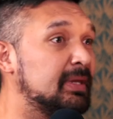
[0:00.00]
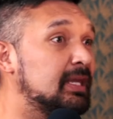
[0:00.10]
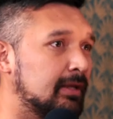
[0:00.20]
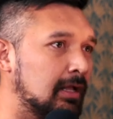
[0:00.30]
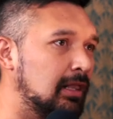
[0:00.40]

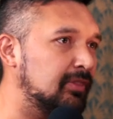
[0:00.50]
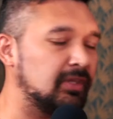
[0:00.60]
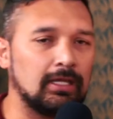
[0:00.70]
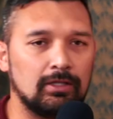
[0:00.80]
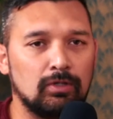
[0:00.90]
being
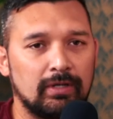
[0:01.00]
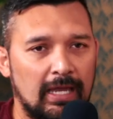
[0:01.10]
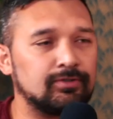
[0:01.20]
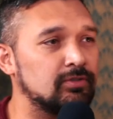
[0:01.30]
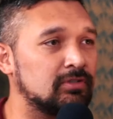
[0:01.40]
healthy,
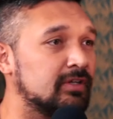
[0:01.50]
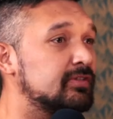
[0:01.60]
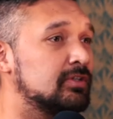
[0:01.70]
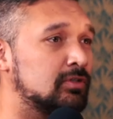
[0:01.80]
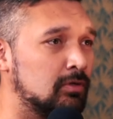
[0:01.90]
doing
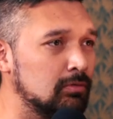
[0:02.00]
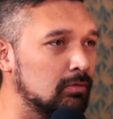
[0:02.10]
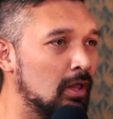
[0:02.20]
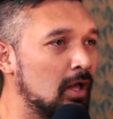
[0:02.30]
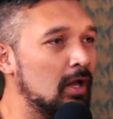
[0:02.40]
exercise is
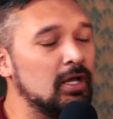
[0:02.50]
cool.